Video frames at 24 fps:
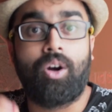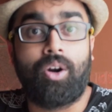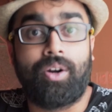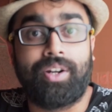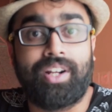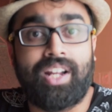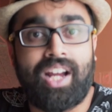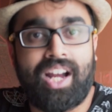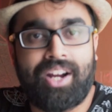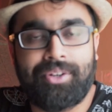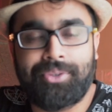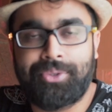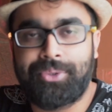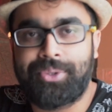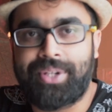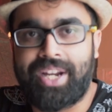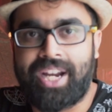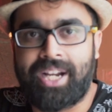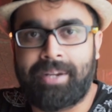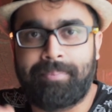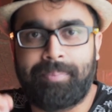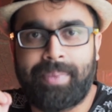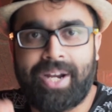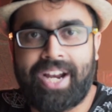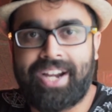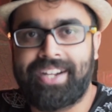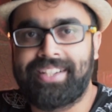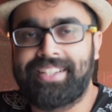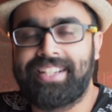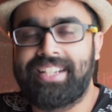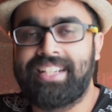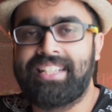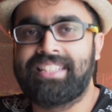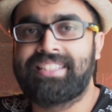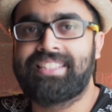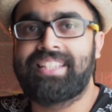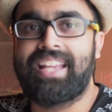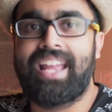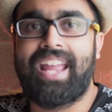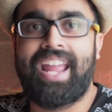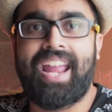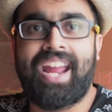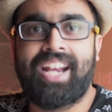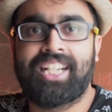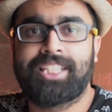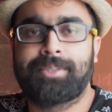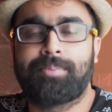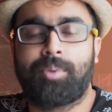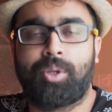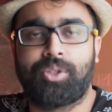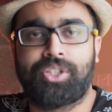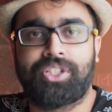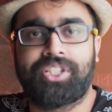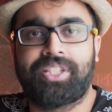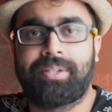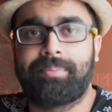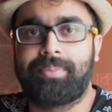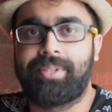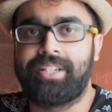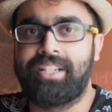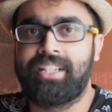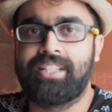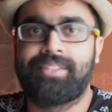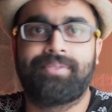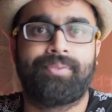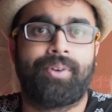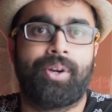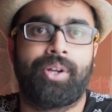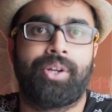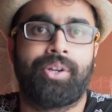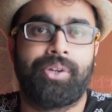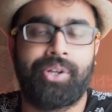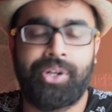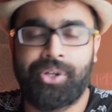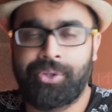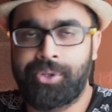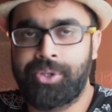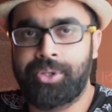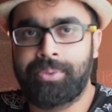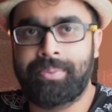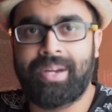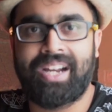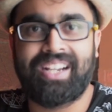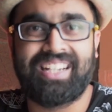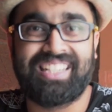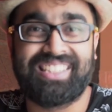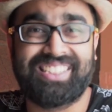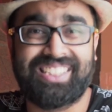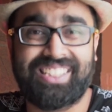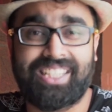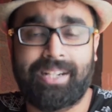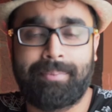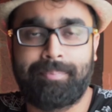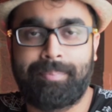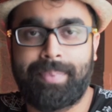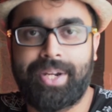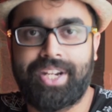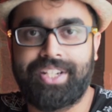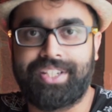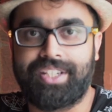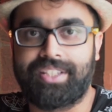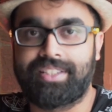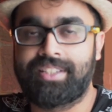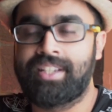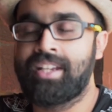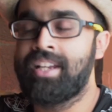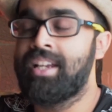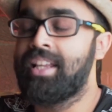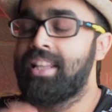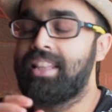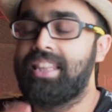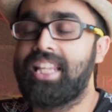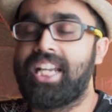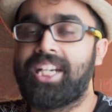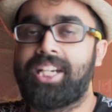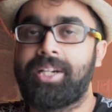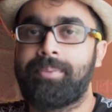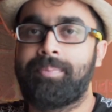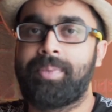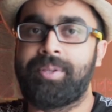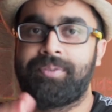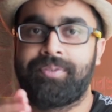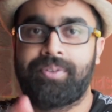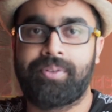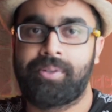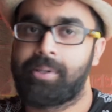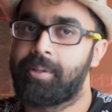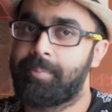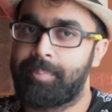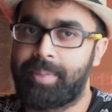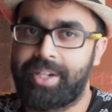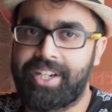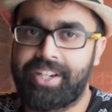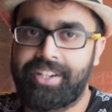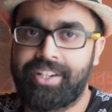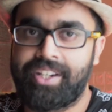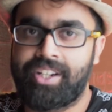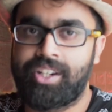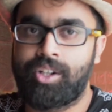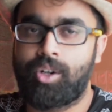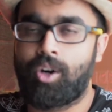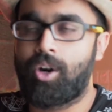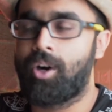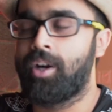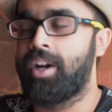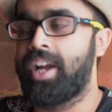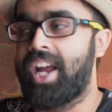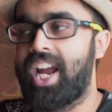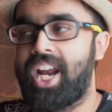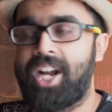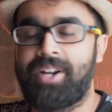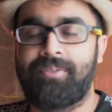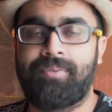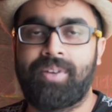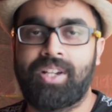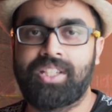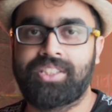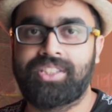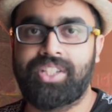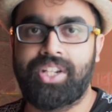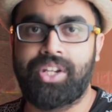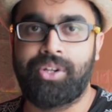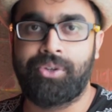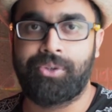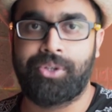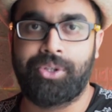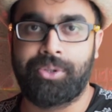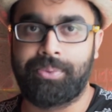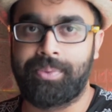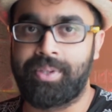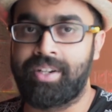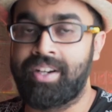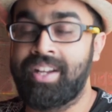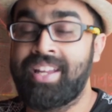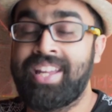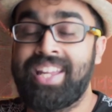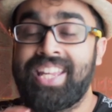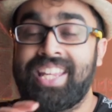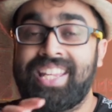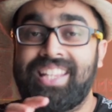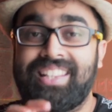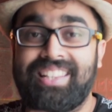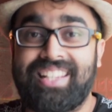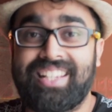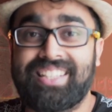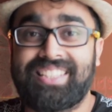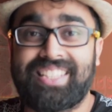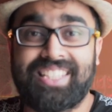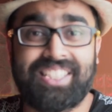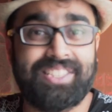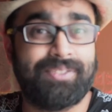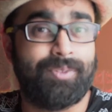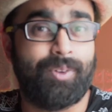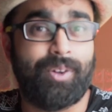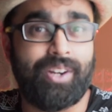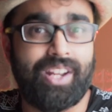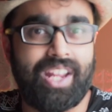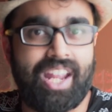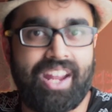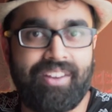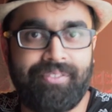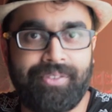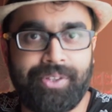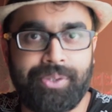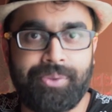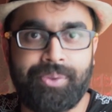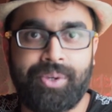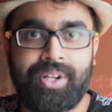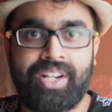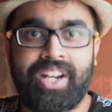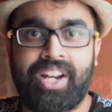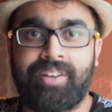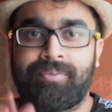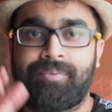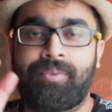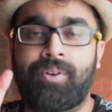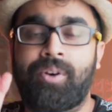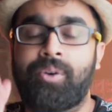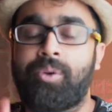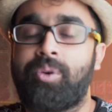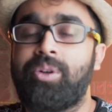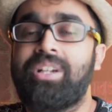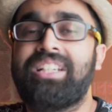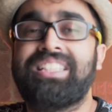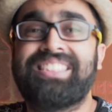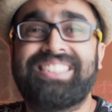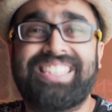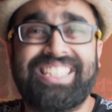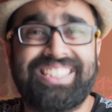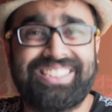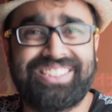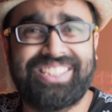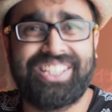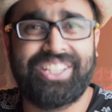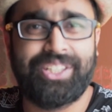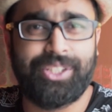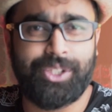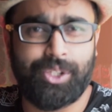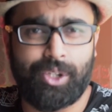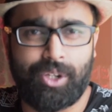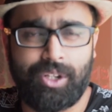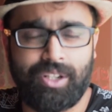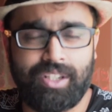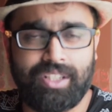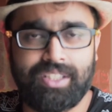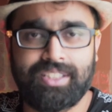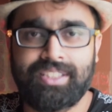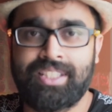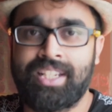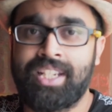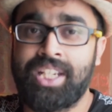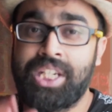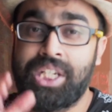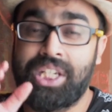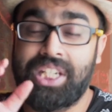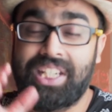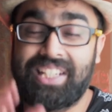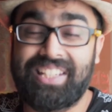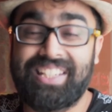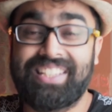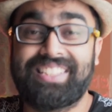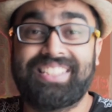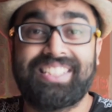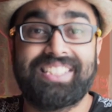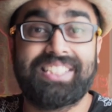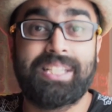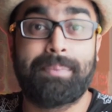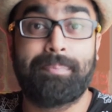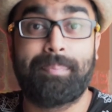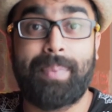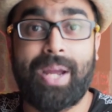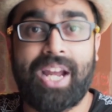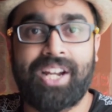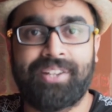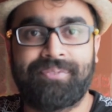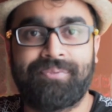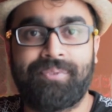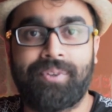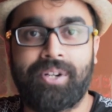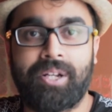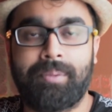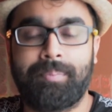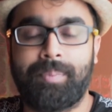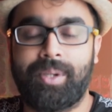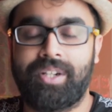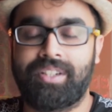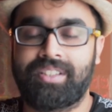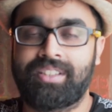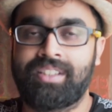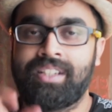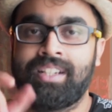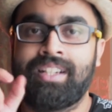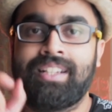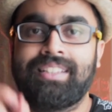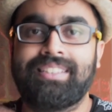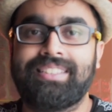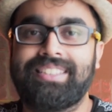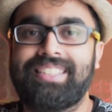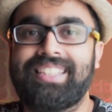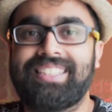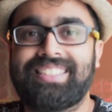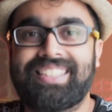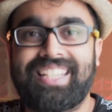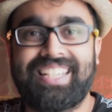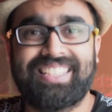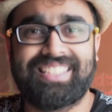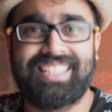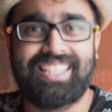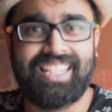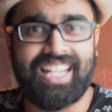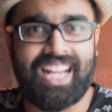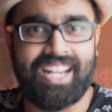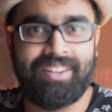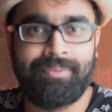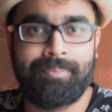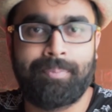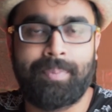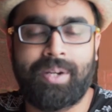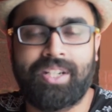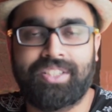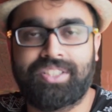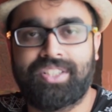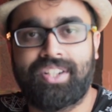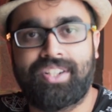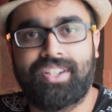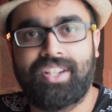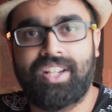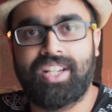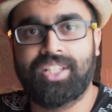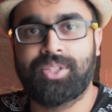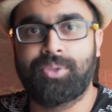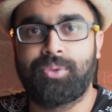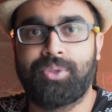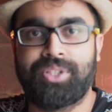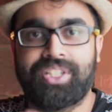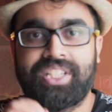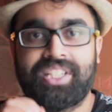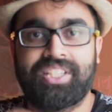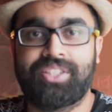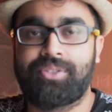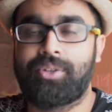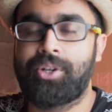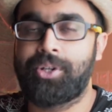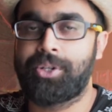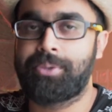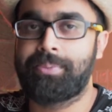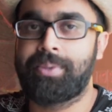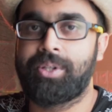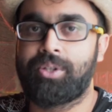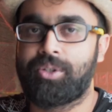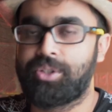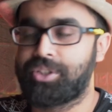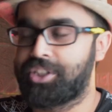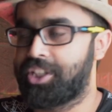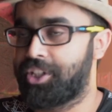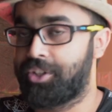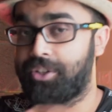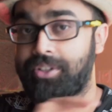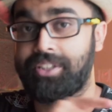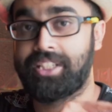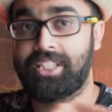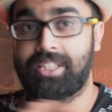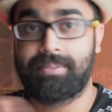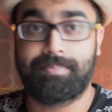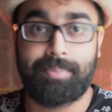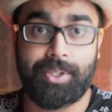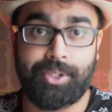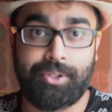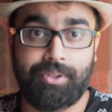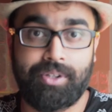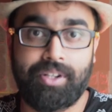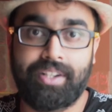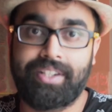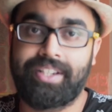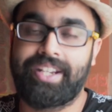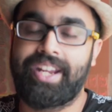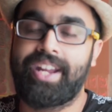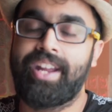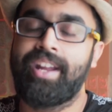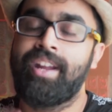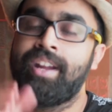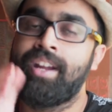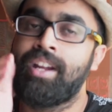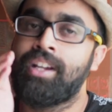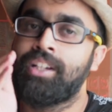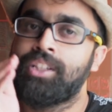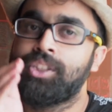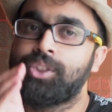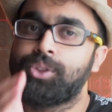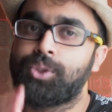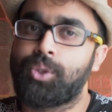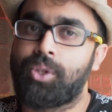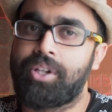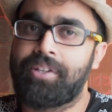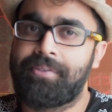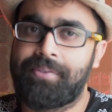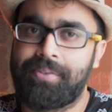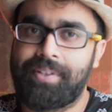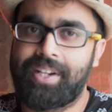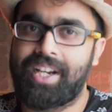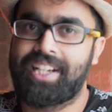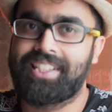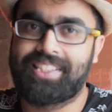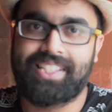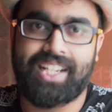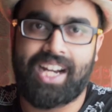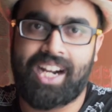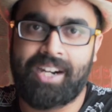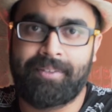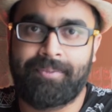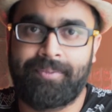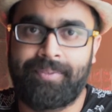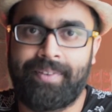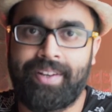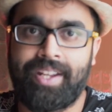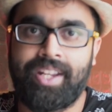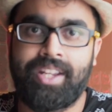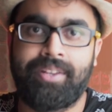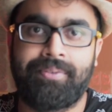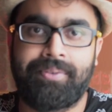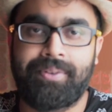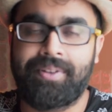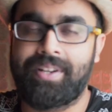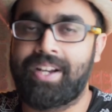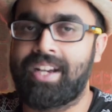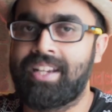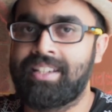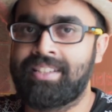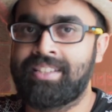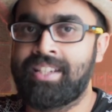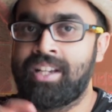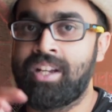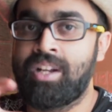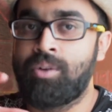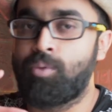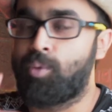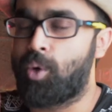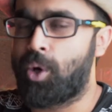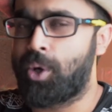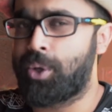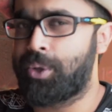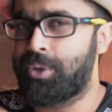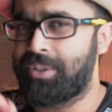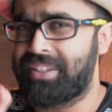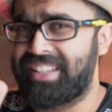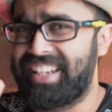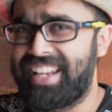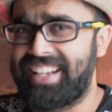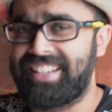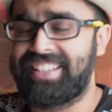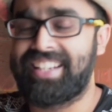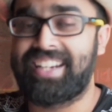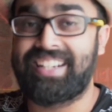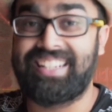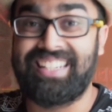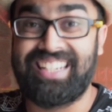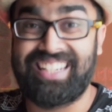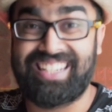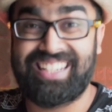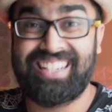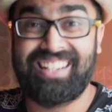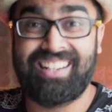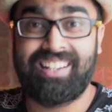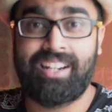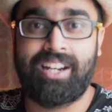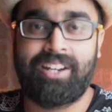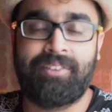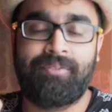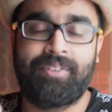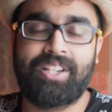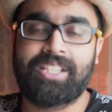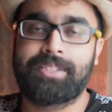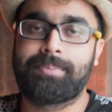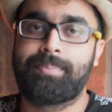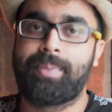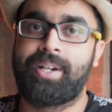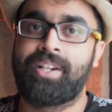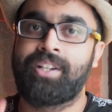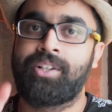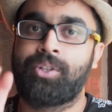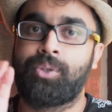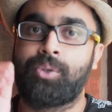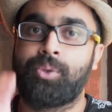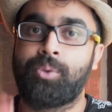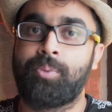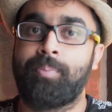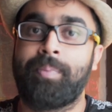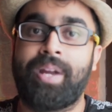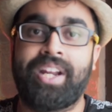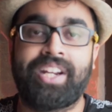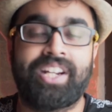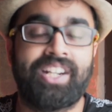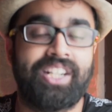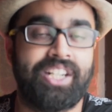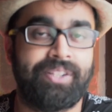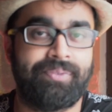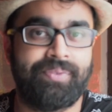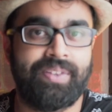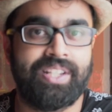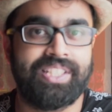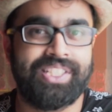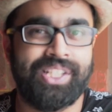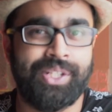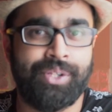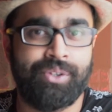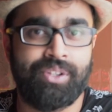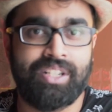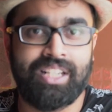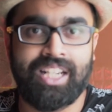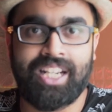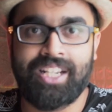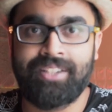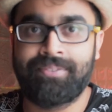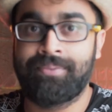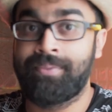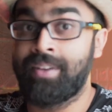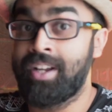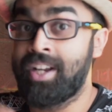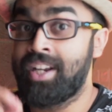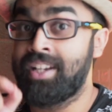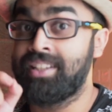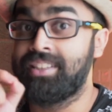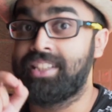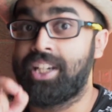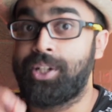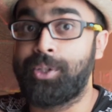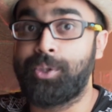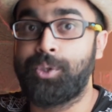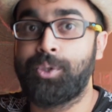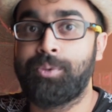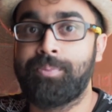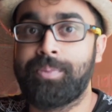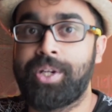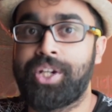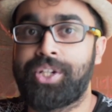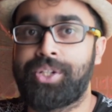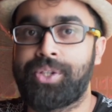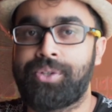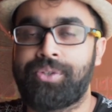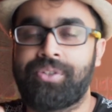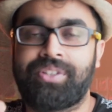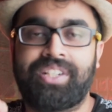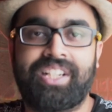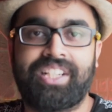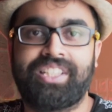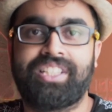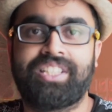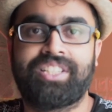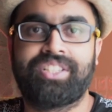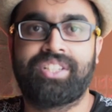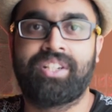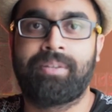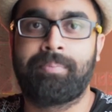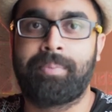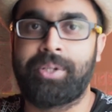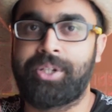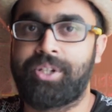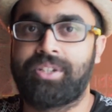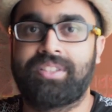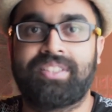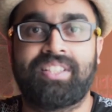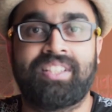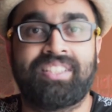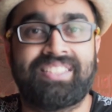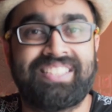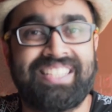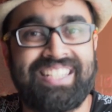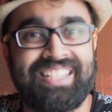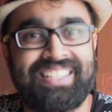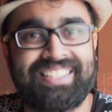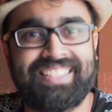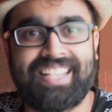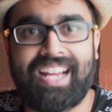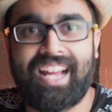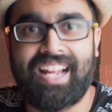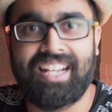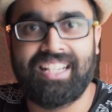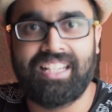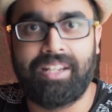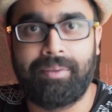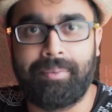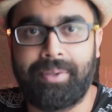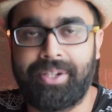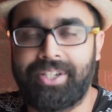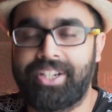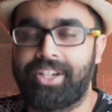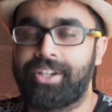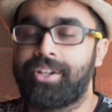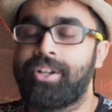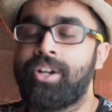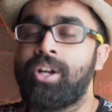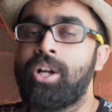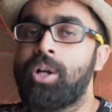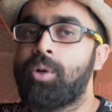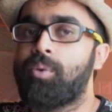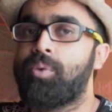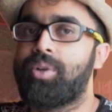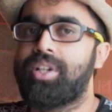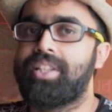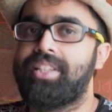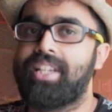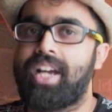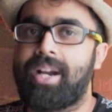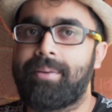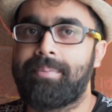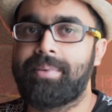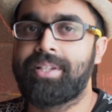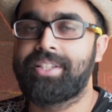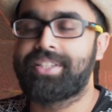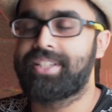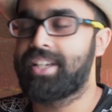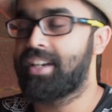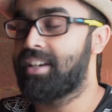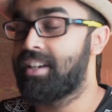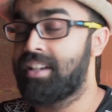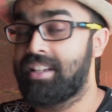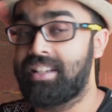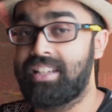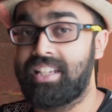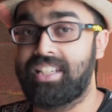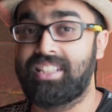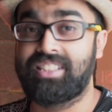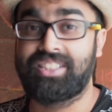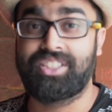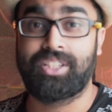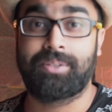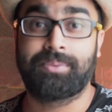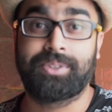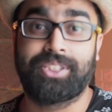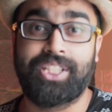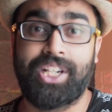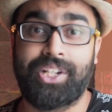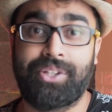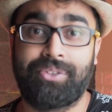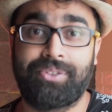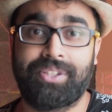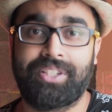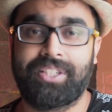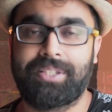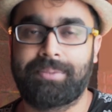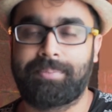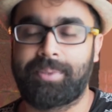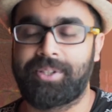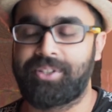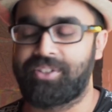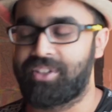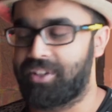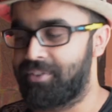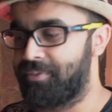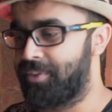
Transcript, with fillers: on how to get brand deals and sponsorship deals for your YouTube and Instagram pages. Let it be if you are a beginner or an advanced YouTuber. This is for everyone and for only $16. This is a bang for a buck. This is a live masterclass which is going to be hosted on this particular day. So if you guys are free, if you guys want to take that little investment to make a difference in your life, then do make sure to register because the seats are limited. With that being said, let's jump straight into this particular